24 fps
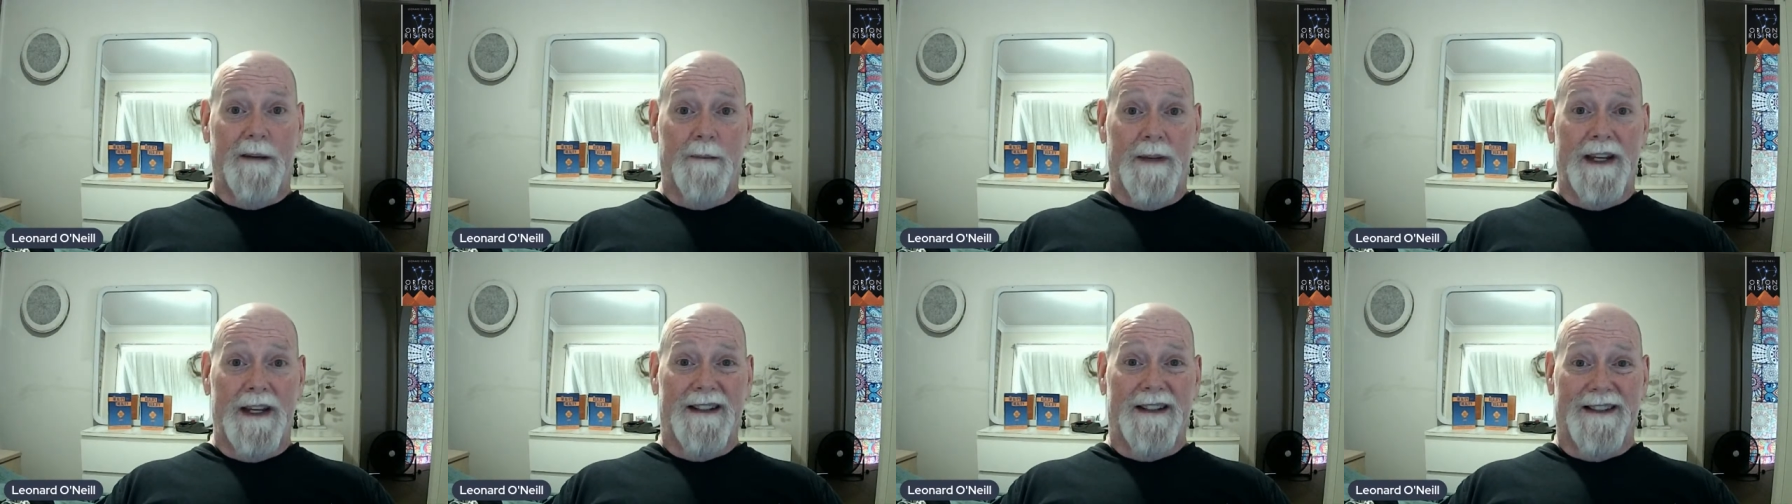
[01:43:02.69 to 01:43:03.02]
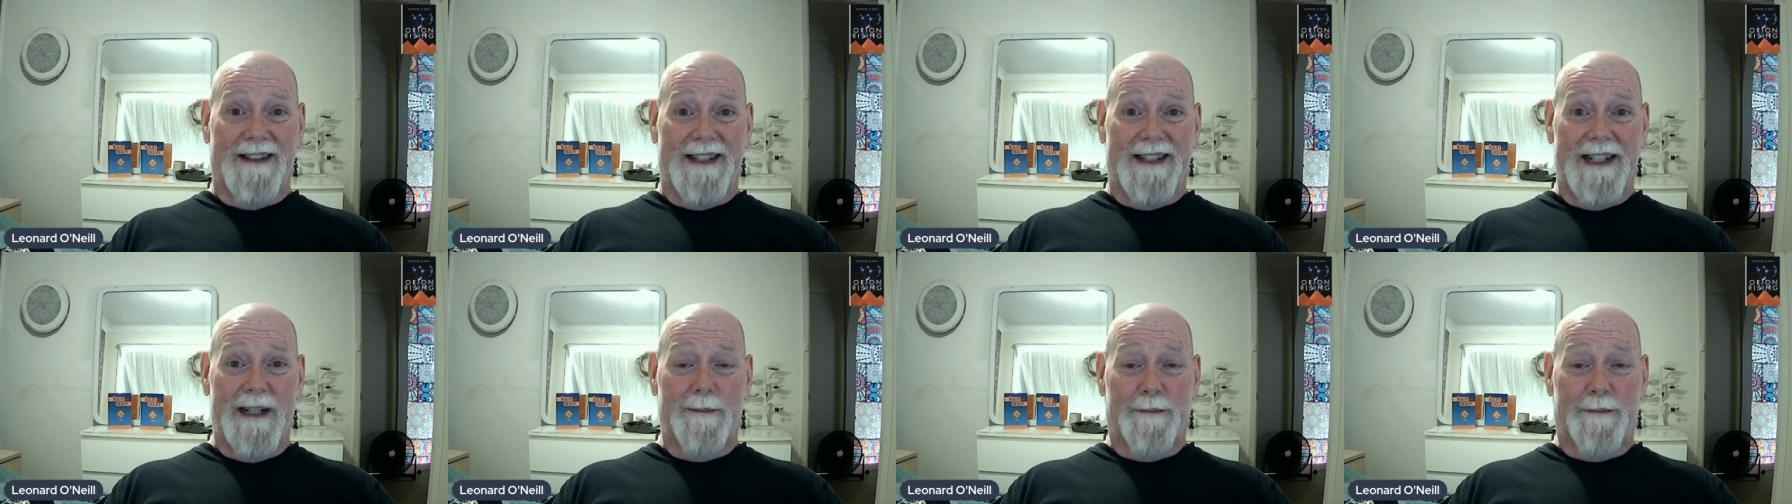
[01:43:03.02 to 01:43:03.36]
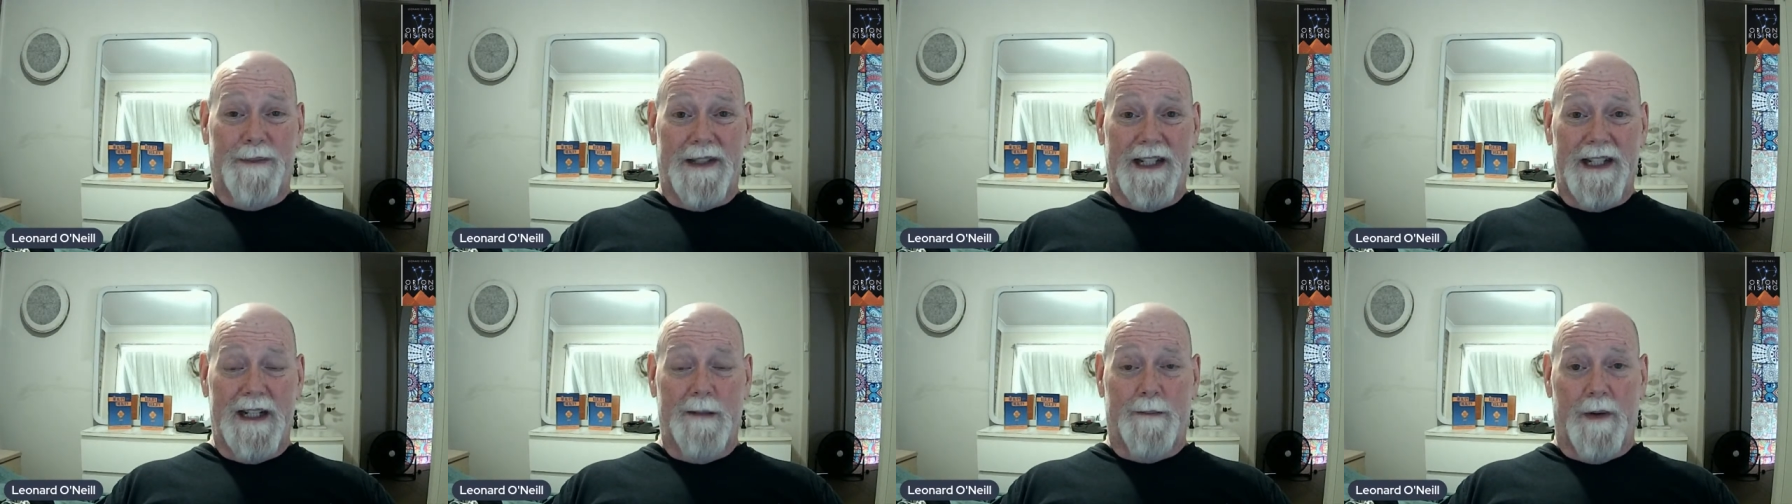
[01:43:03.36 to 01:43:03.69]
in deep,
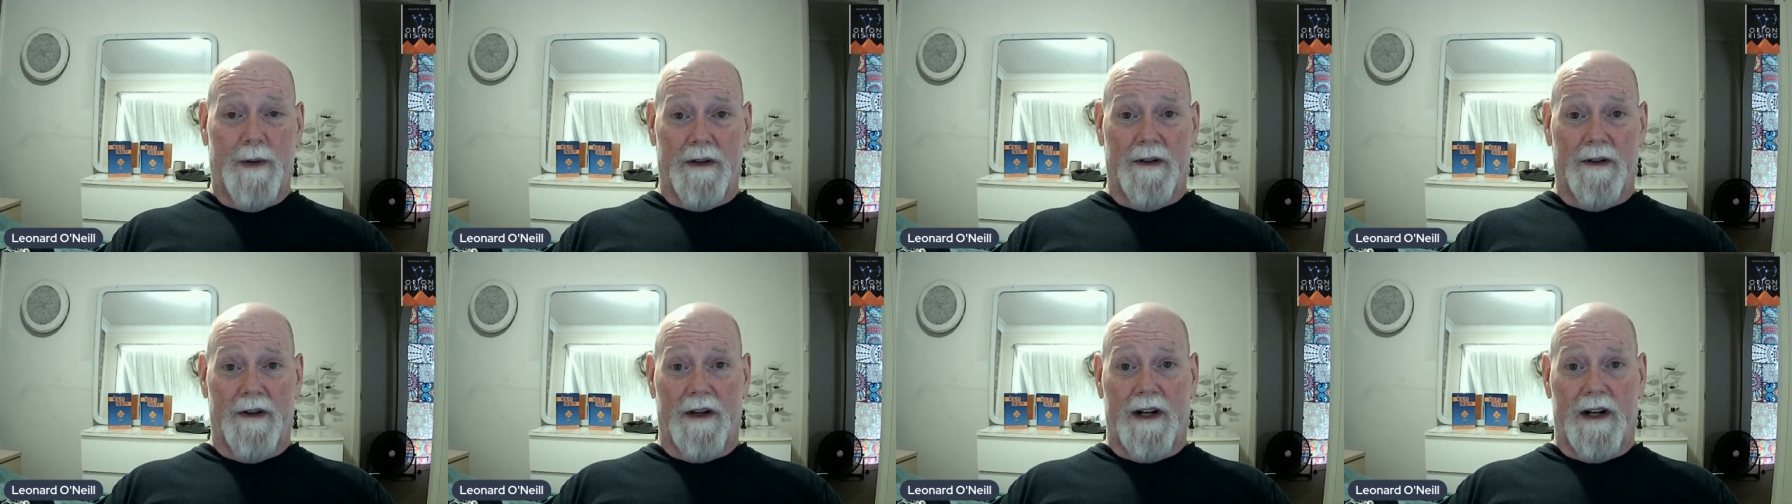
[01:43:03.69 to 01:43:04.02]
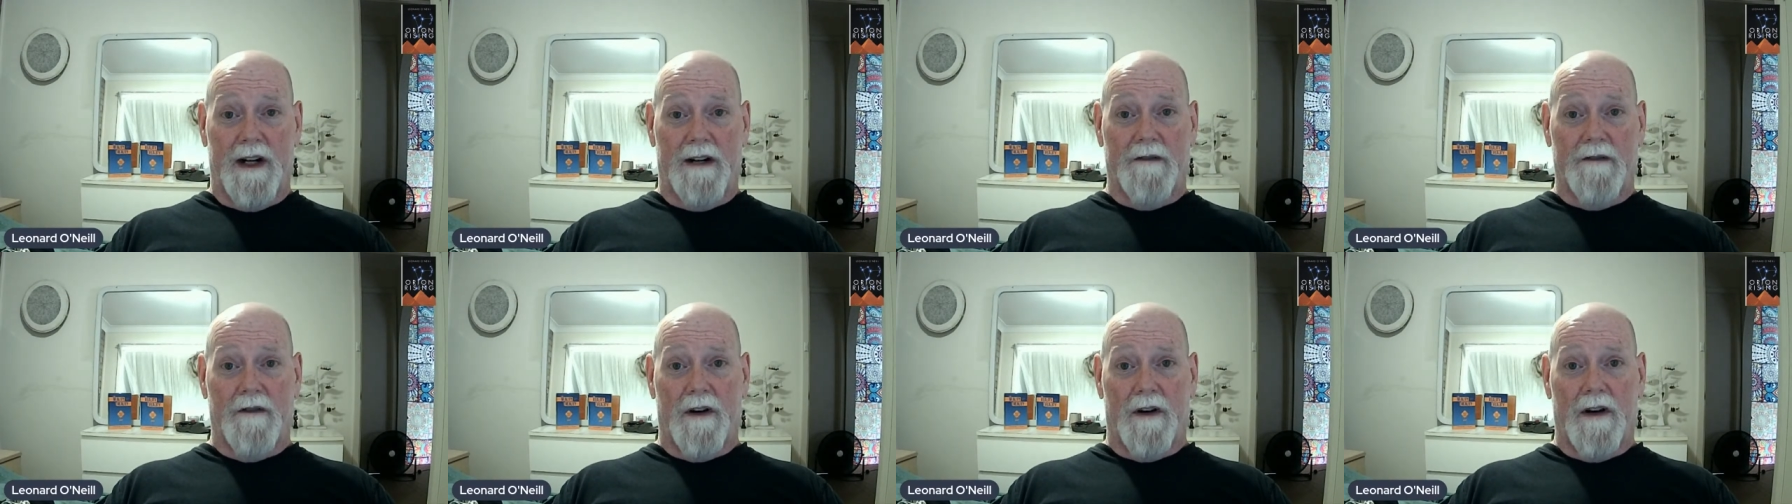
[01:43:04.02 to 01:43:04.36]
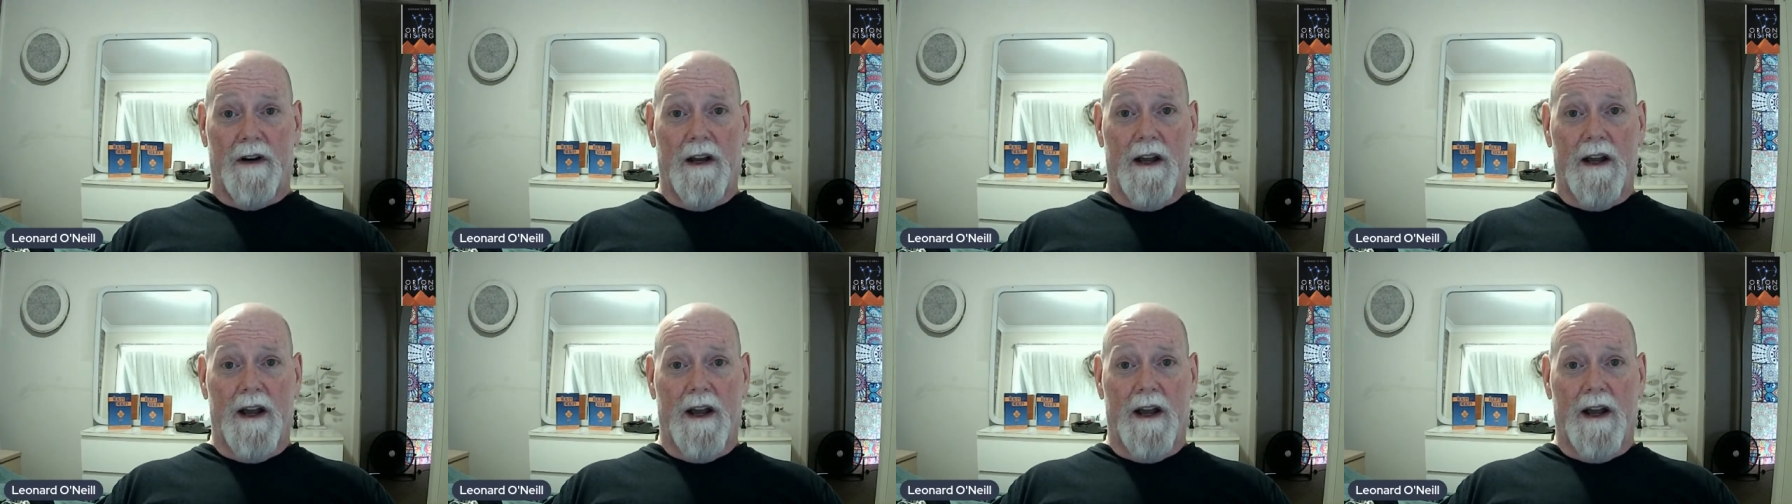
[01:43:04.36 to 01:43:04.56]
deep undercover